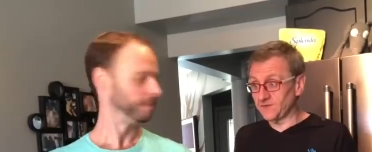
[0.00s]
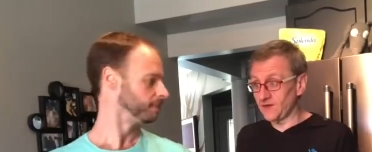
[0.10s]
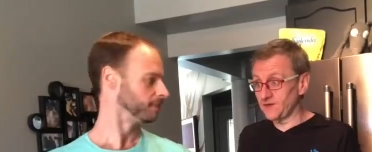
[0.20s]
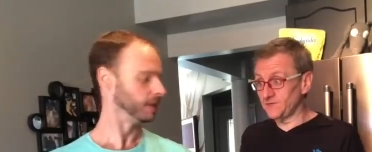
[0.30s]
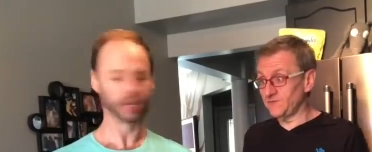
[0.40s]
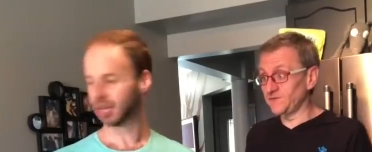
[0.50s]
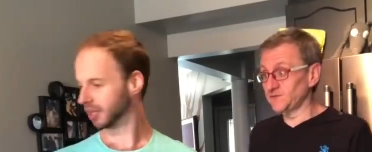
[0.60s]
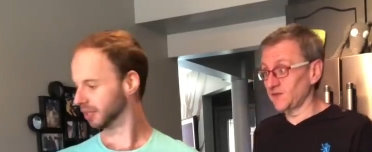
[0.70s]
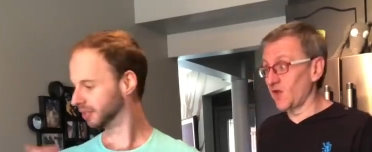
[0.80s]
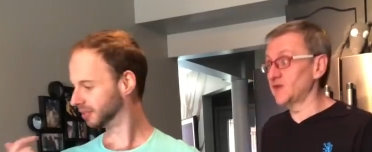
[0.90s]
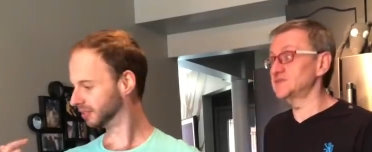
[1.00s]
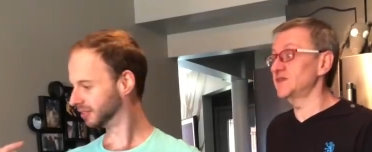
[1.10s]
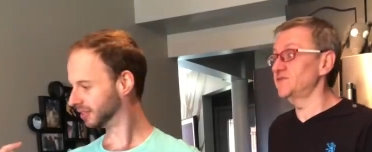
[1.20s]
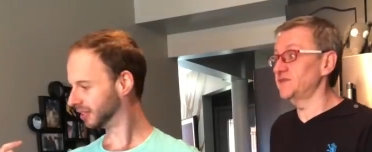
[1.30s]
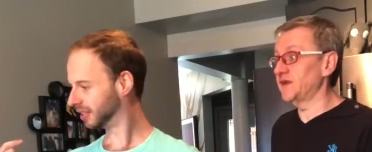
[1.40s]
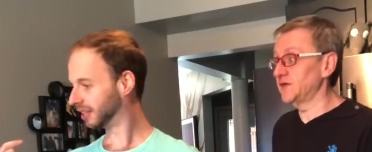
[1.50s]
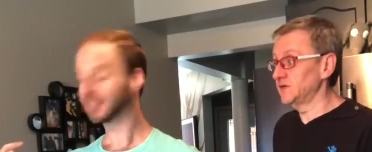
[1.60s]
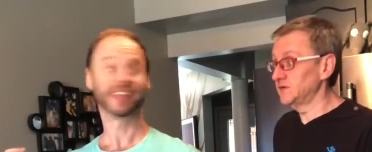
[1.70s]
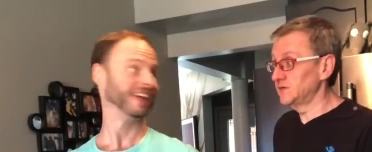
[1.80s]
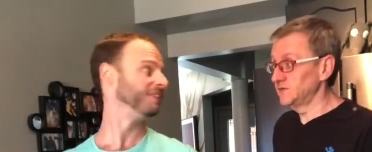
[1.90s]
Speaker 1: were there. We filmed a lot of stuff in there.
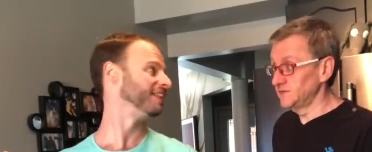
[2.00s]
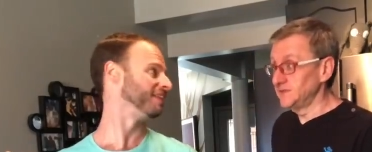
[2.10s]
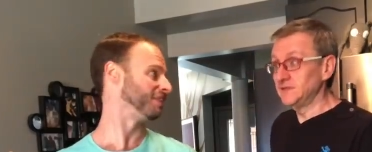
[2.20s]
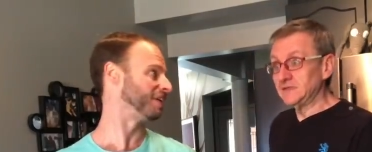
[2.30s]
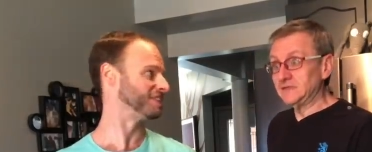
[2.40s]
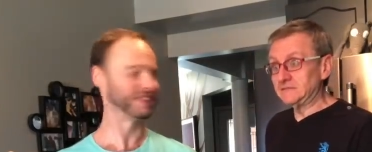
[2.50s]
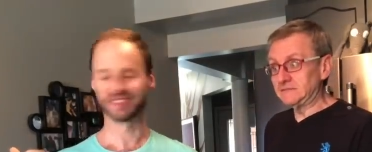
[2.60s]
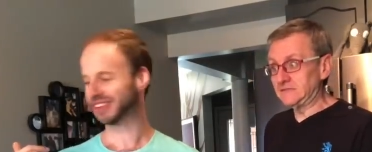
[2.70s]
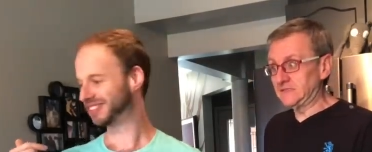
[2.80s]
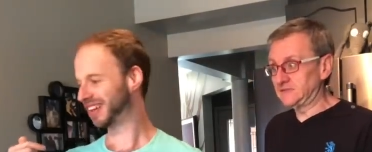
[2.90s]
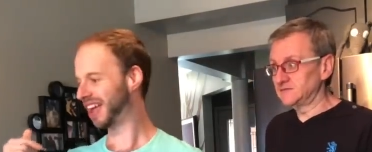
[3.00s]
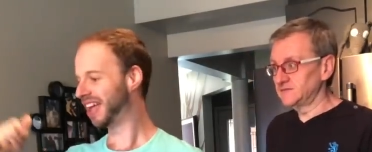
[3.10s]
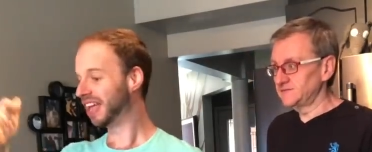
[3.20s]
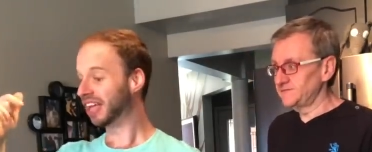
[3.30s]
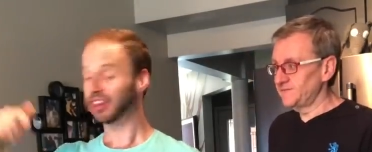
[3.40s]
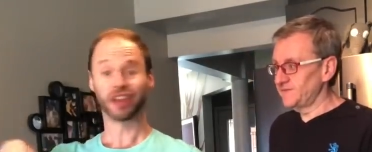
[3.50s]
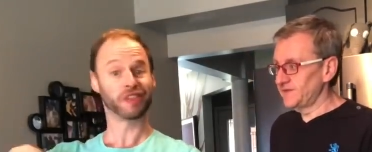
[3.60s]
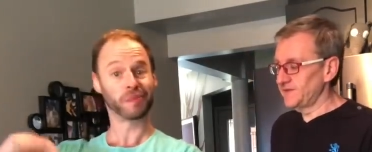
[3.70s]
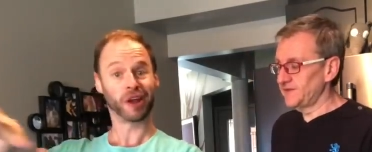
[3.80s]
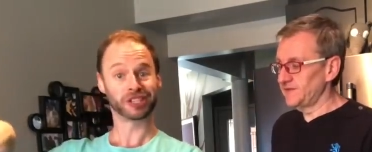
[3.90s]
Yeah, we did a lot of stuff in there we today. Did. A lot of the
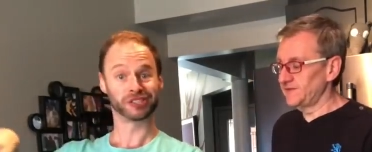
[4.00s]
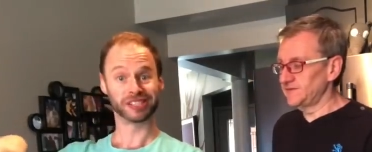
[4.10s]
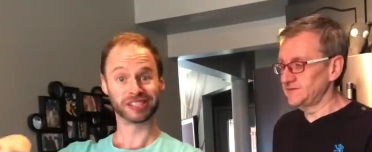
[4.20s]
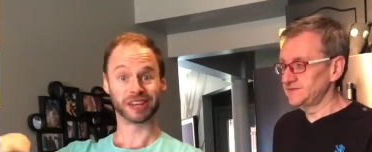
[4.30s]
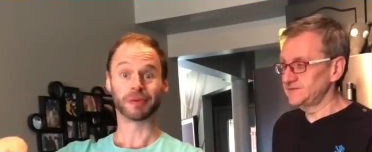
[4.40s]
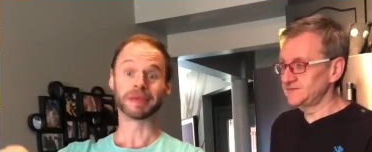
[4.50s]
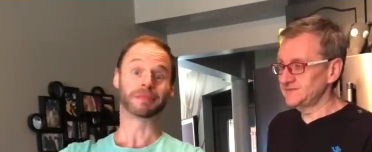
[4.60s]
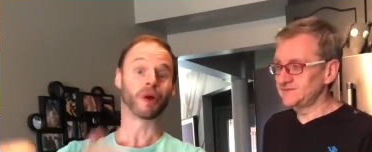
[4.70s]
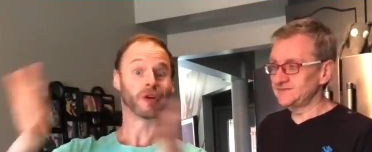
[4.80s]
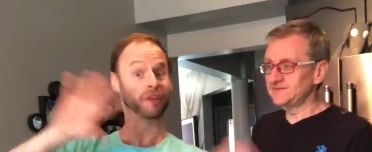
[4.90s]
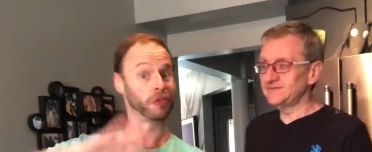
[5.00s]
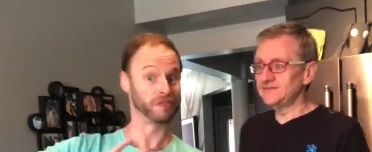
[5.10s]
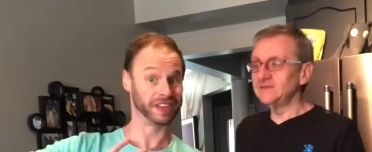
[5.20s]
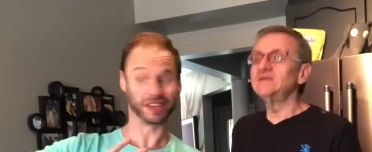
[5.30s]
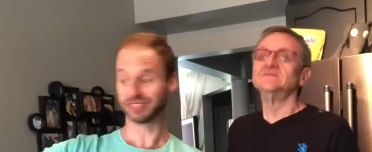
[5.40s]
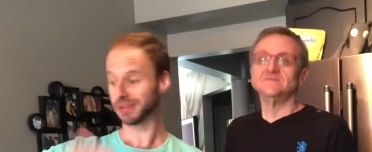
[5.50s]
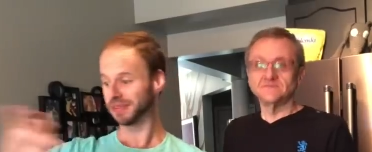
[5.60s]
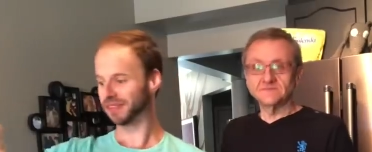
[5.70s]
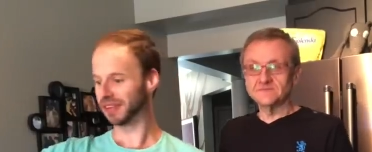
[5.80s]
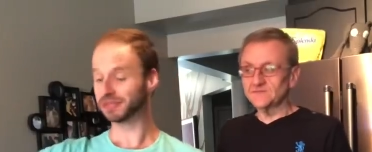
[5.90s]
products you'll see today will be part of other videos that we
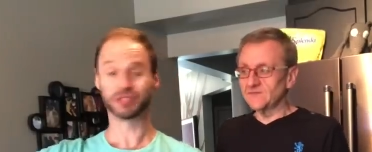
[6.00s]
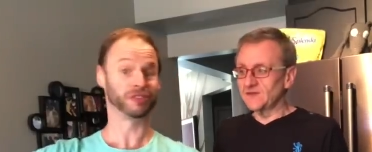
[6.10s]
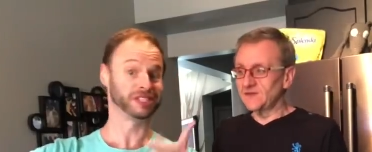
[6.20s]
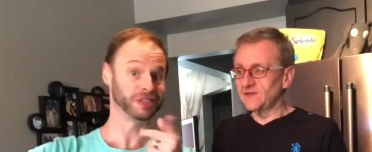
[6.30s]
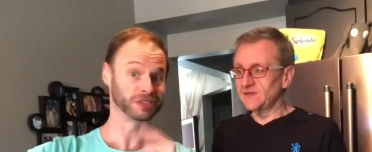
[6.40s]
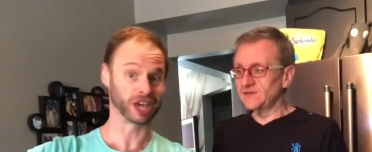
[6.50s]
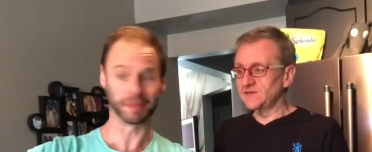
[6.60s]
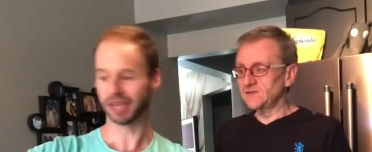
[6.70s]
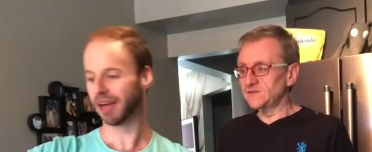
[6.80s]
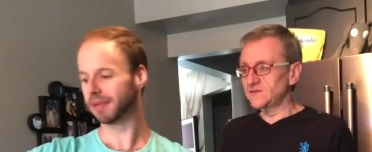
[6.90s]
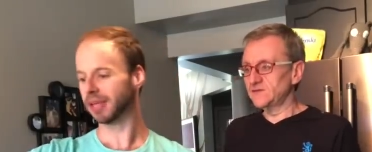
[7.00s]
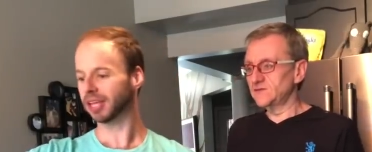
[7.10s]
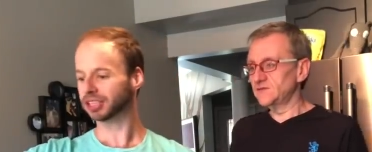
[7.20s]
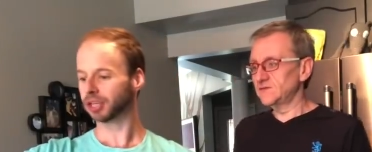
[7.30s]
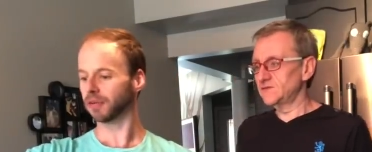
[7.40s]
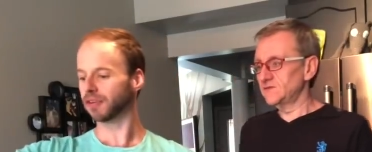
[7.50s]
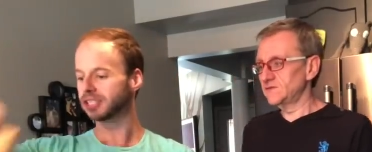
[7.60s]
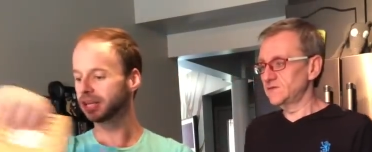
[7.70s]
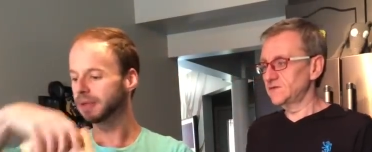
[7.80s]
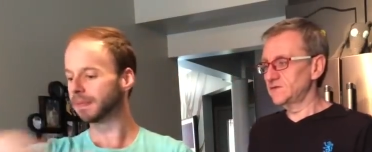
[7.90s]
filmed, so you'll see those coming up. So first
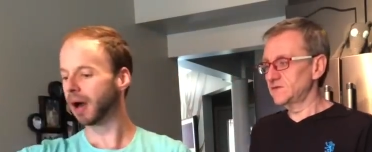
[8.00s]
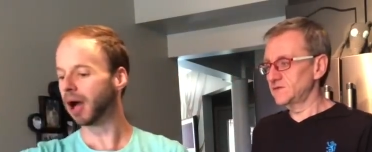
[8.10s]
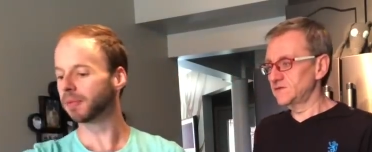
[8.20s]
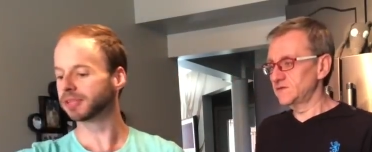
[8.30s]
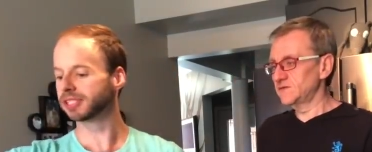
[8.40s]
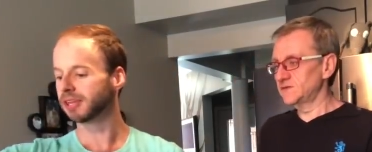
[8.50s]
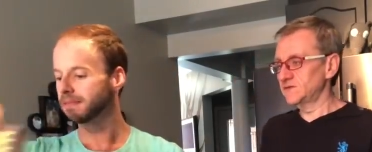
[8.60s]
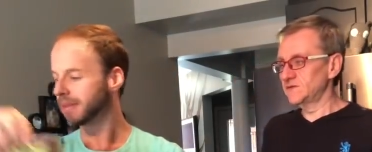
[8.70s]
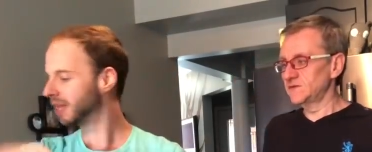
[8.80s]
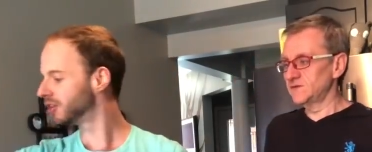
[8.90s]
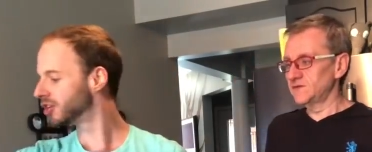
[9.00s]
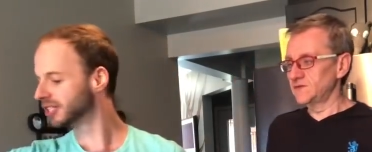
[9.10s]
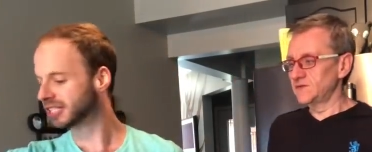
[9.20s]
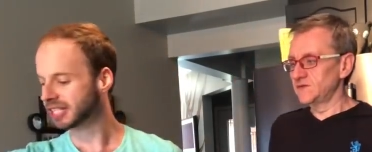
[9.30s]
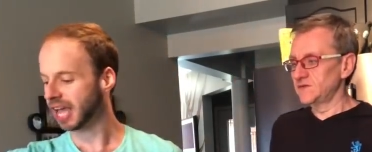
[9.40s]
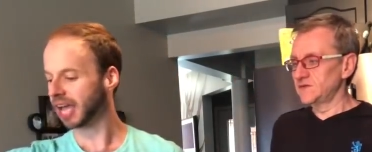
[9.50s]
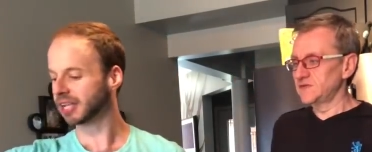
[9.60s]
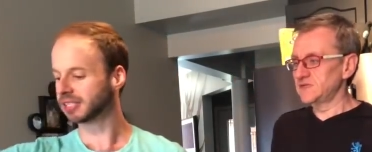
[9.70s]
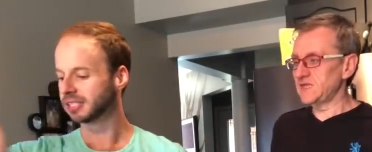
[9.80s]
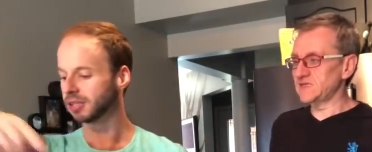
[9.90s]
thing we bought was some make-good
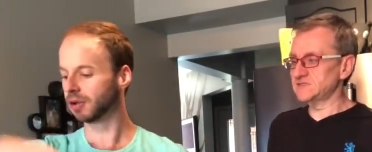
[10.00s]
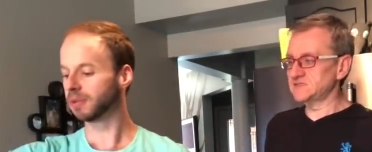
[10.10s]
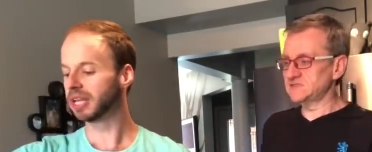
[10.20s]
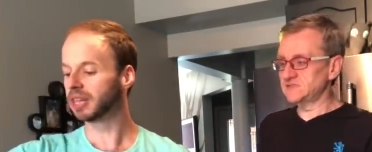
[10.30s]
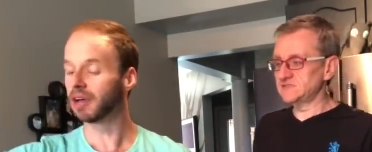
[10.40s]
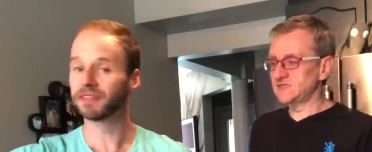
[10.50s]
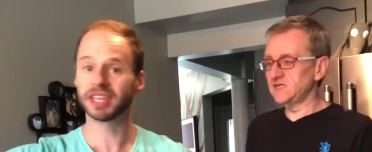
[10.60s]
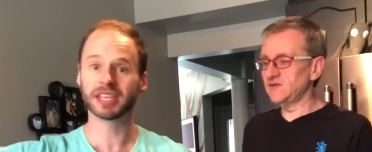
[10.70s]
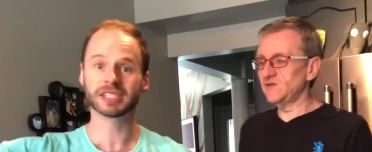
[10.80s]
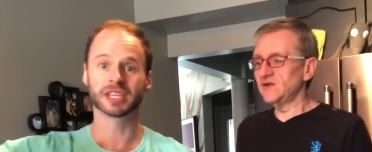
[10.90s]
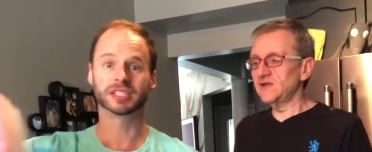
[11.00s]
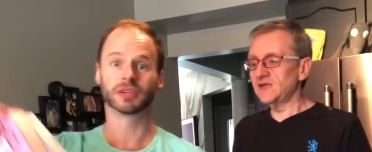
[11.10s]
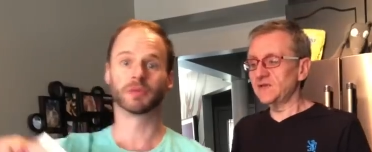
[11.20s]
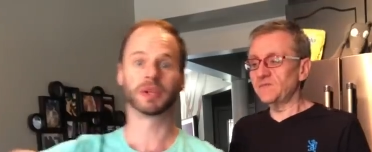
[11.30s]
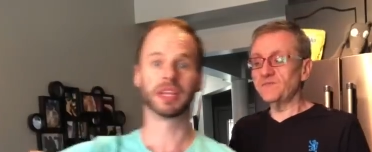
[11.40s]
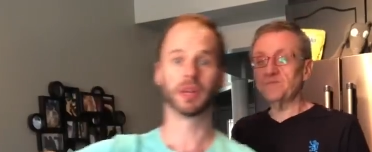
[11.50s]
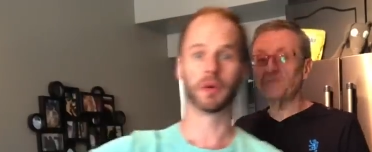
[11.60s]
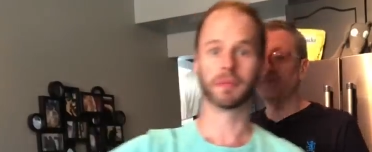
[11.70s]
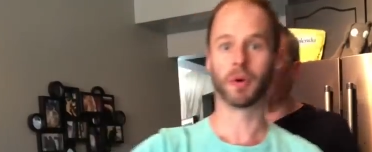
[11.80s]
snacks. Yes. So we love these because they're really low in